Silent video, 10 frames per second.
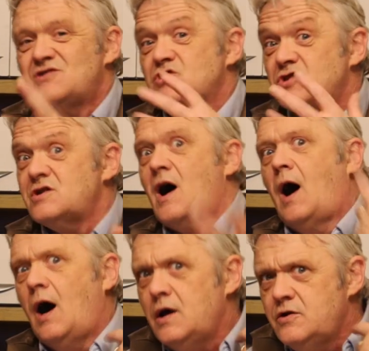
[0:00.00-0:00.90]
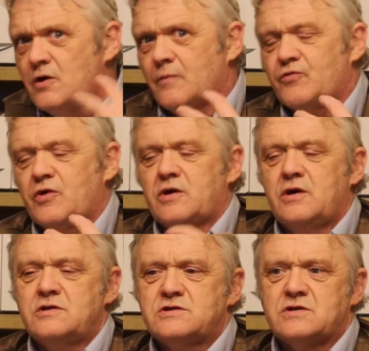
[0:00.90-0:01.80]
It's just that I don't think
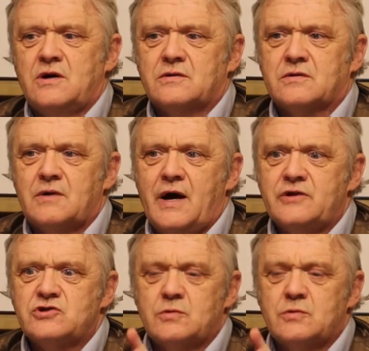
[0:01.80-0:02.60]
it's so great.